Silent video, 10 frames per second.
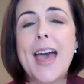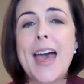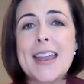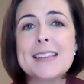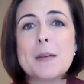
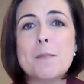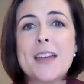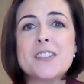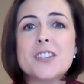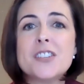And as I
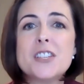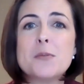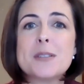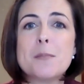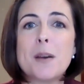mentioned, she
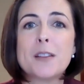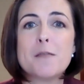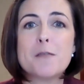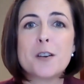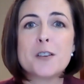was among the
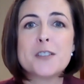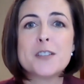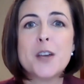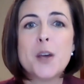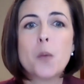
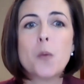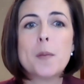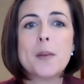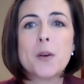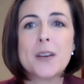first
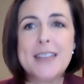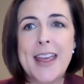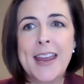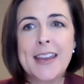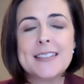women
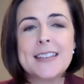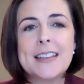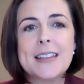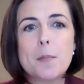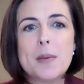ordained
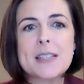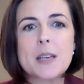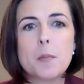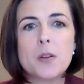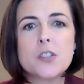in the
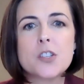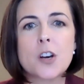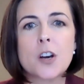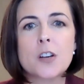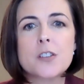Episcopal
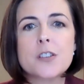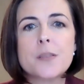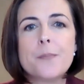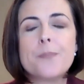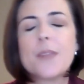Church.
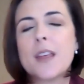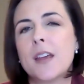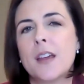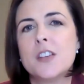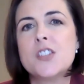
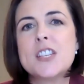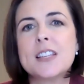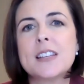She